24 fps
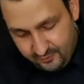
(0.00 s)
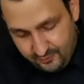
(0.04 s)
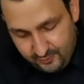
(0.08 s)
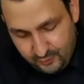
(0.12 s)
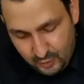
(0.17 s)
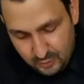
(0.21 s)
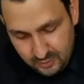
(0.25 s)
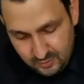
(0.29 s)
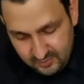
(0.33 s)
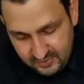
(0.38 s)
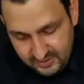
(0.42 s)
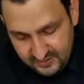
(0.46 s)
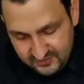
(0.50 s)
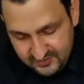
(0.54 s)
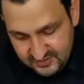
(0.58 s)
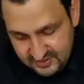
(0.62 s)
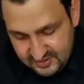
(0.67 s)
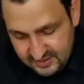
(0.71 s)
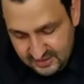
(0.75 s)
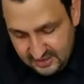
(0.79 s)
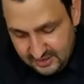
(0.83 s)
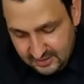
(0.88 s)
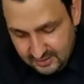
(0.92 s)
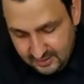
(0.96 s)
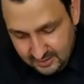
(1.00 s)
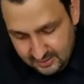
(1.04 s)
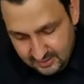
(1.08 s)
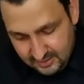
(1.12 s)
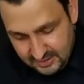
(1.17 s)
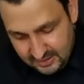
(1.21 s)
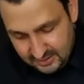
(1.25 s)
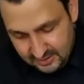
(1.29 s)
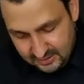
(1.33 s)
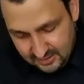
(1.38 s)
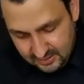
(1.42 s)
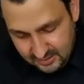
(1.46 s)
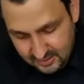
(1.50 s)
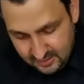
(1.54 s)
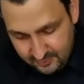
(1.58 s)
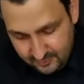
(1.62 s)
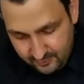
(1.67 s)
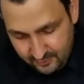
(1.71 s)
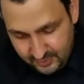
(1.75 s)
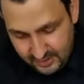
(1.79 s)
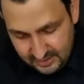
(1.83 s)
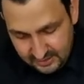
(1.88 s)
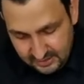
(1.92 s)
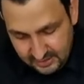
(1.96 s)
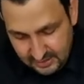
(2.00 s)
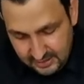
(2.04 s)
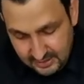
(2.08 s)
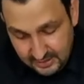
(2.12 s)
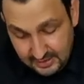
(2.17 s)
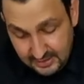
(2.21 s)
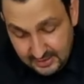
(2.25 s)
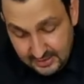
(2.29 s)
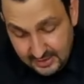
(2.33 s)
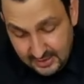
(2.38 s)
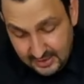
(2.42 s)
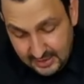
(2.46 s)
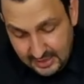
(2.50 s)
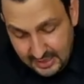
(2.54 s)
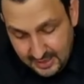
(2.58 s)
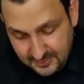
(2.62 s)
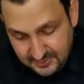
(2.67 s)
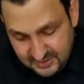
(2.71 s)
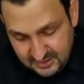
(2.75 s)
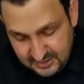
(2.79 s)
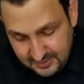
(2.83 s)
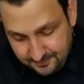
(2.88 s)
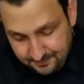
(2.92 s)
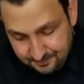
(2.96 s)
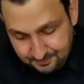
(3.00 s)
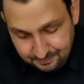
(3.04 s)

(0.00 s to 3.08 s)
probably have seen that it practically collapsed.